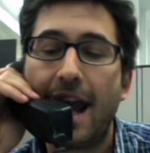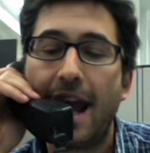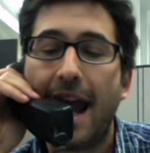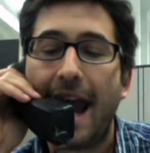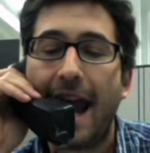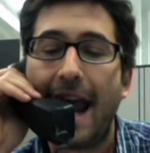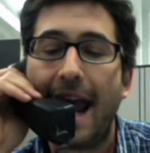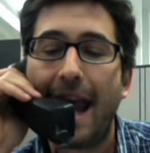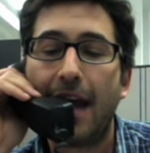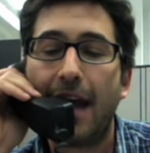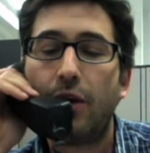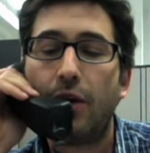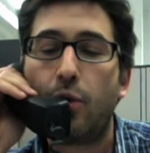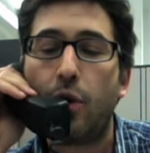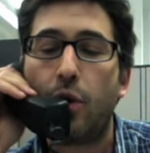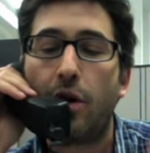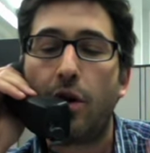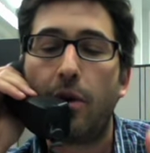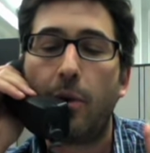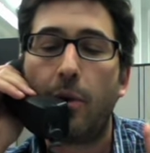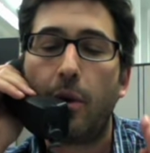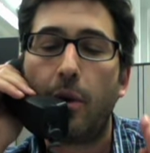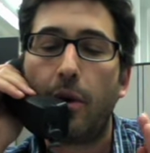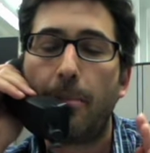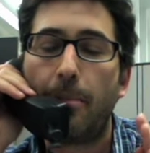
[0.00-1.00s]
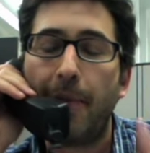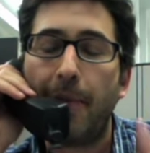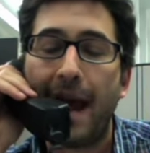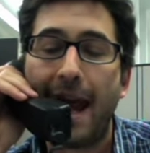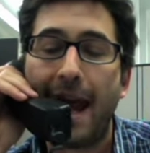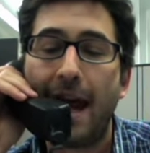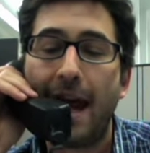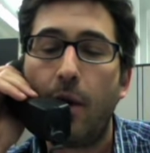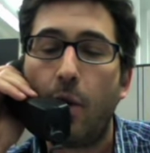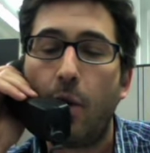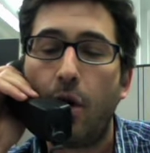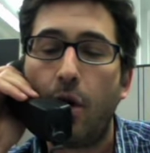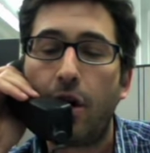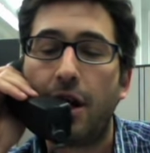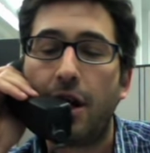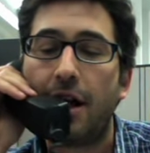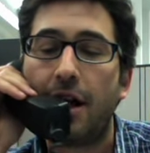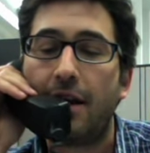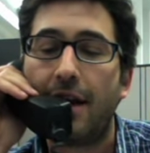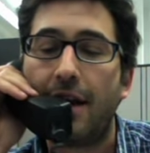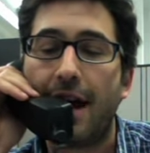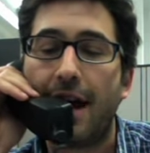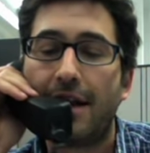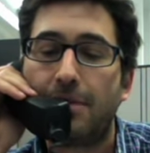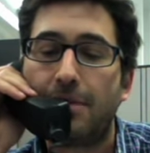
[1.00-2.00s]
and we're paying working
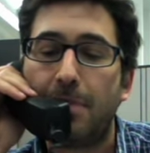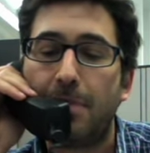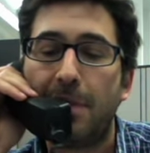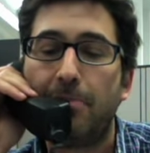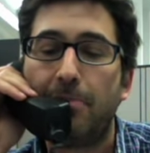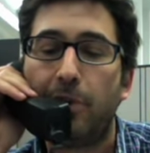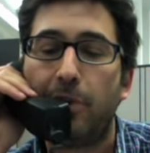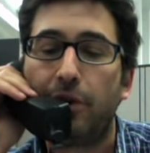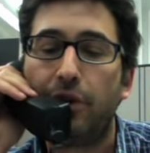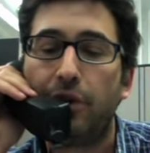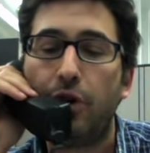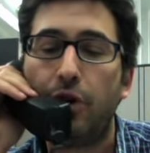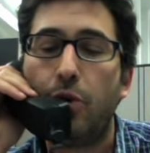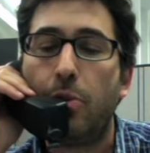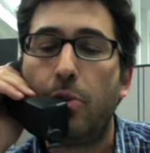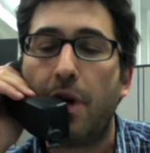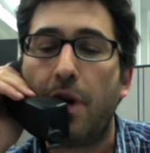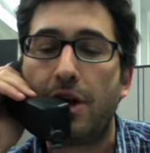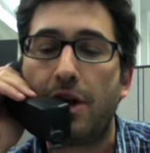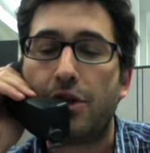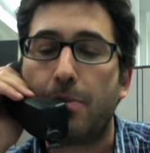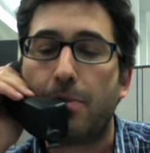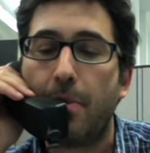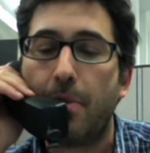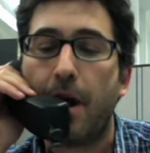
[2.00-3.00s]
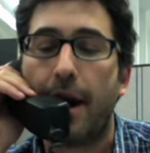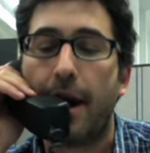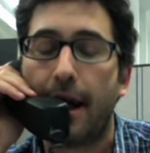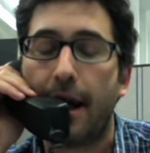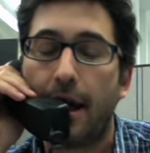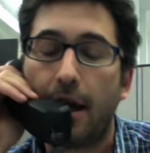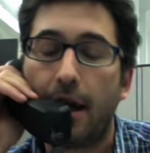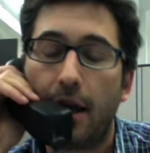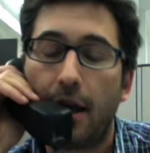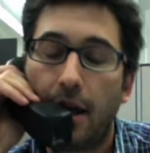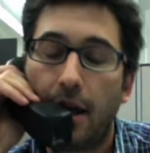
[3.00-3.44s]
class people too much money.